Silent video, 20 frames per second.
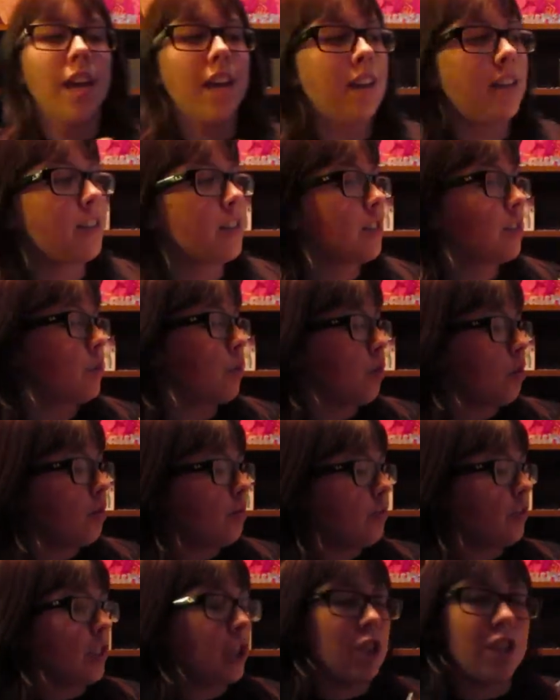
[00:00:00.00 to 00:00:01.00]

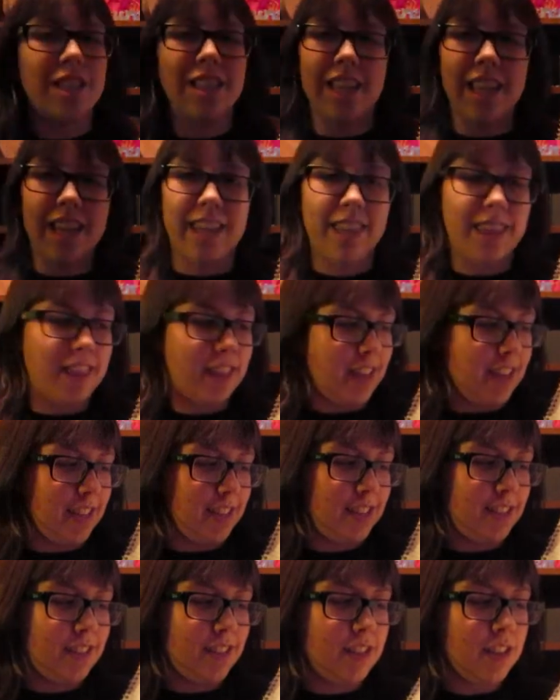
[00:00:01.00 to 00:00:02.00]

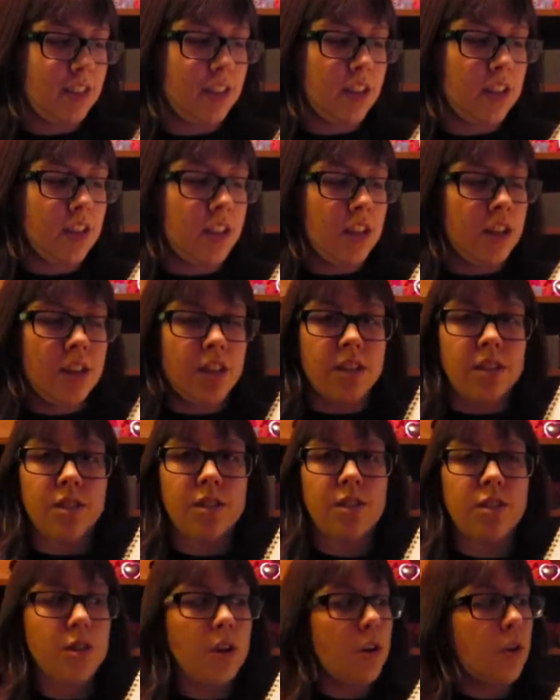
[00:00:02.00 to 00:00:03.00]
this.
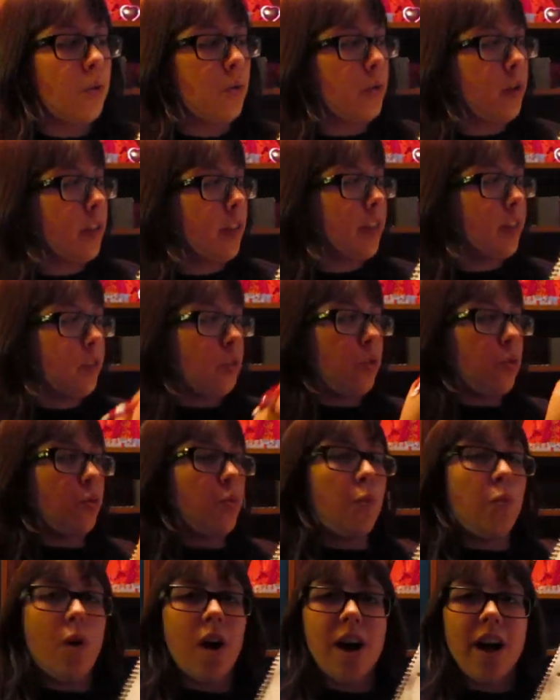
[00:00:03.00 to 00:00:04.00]
So the
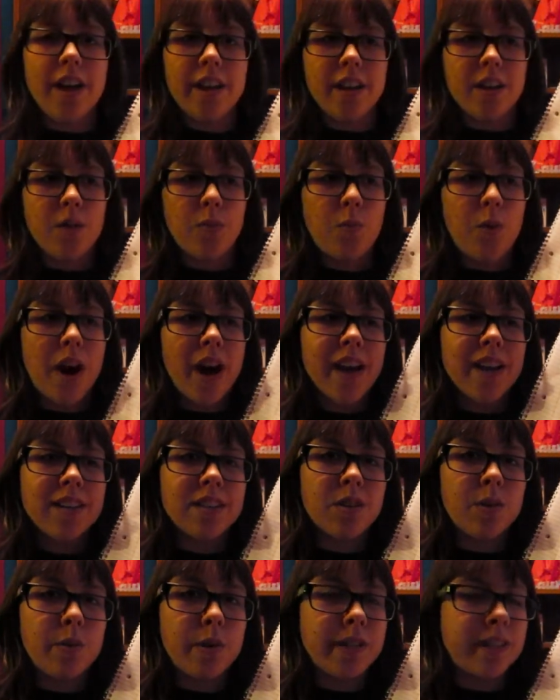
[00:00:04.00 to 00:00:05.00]
y
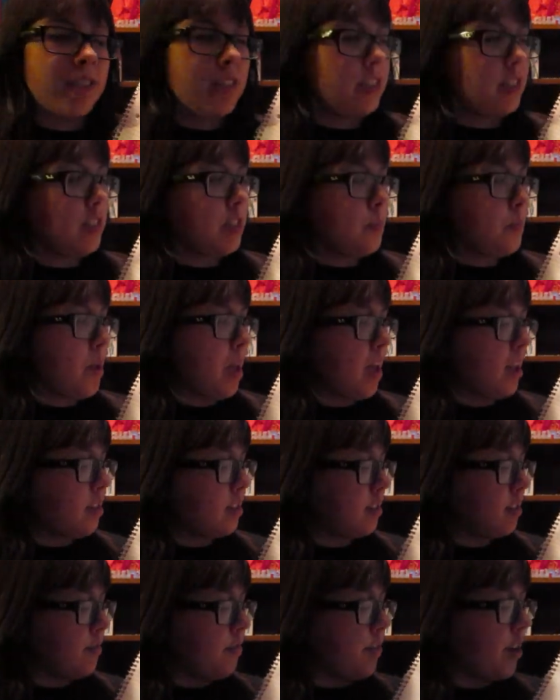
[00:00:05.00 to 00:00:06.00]
is always the
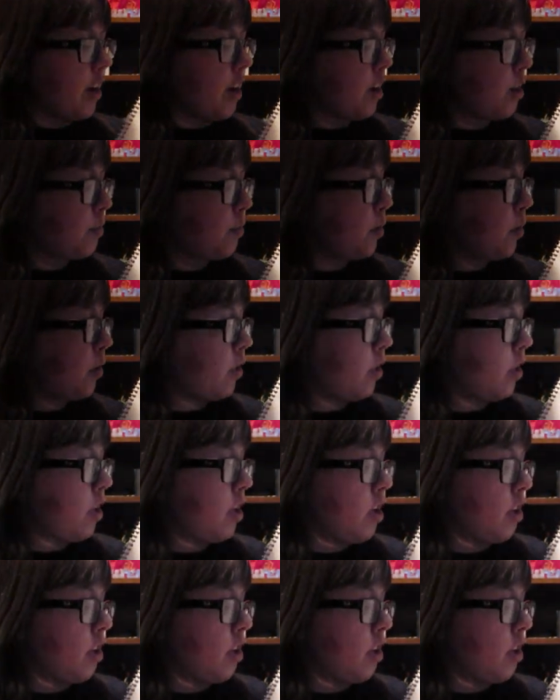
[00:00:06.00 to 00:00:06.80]
dependent variable,